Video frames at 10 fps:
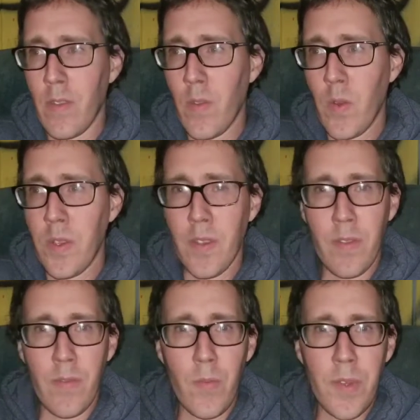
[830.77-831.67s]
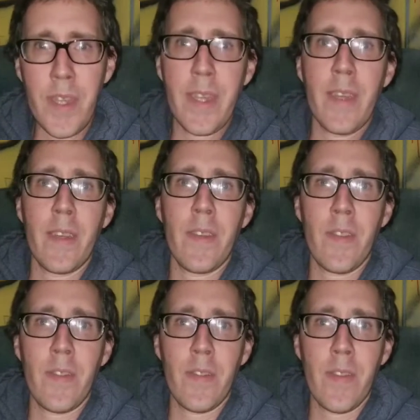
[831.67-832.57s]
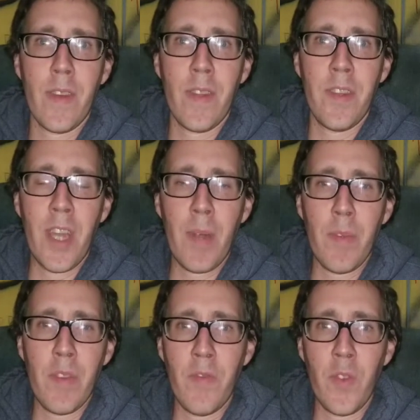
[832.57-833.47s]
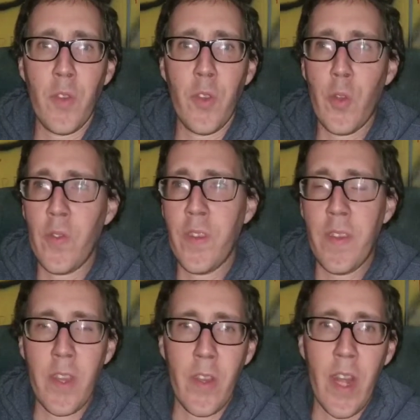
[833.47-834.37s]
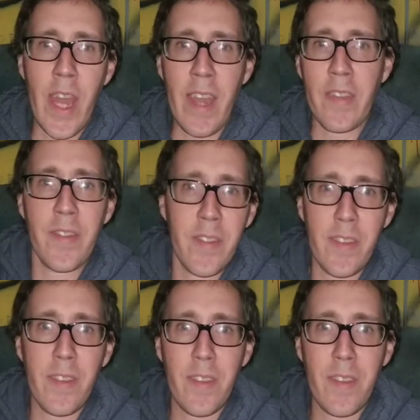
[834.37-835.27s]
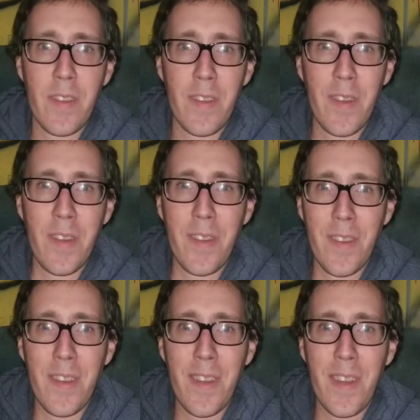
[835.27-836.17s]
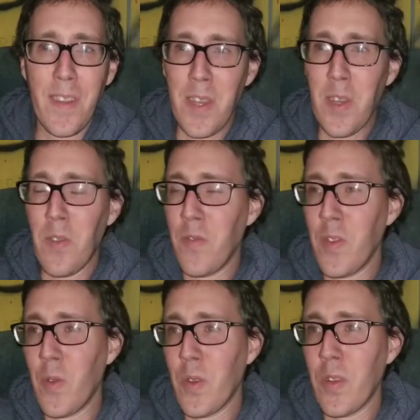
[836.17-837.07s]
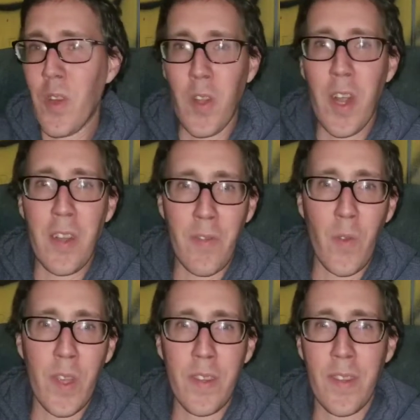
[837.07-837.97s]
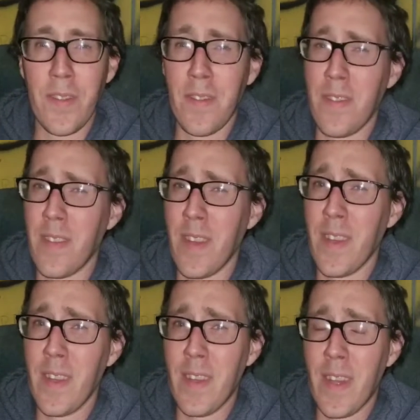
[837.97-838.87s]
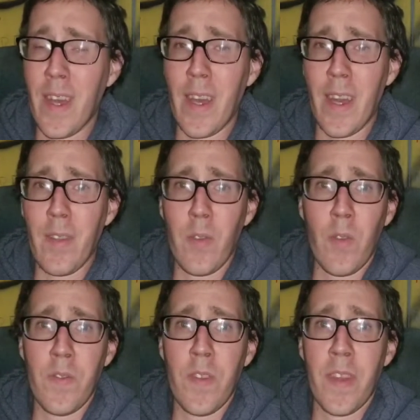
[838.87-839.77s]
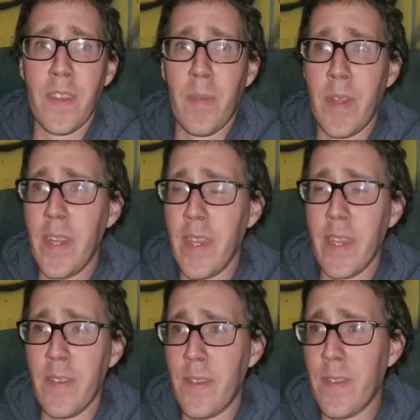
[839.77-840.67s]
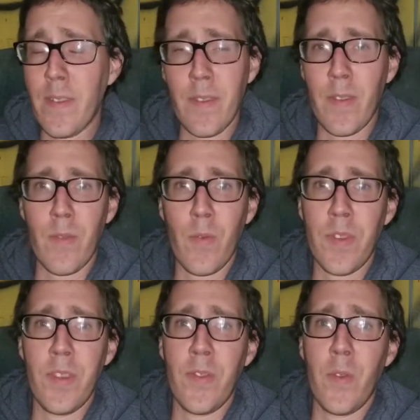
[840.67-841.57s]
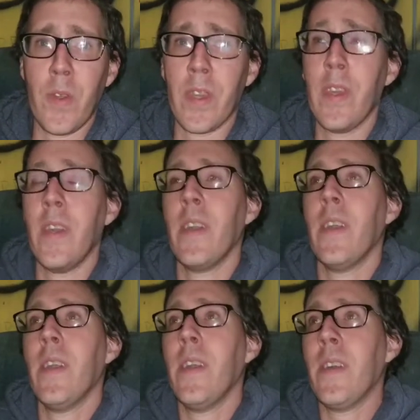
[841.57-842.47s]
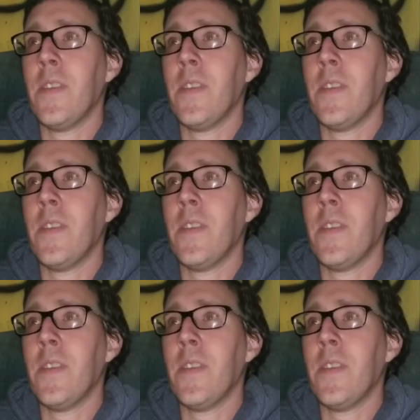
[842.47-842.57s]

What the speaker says: which is ridiculous. At a job interview, you don't sit there and ask the interviewer a lot of questions. I don't know if she thinks I'm an idiot or what she's doing. And then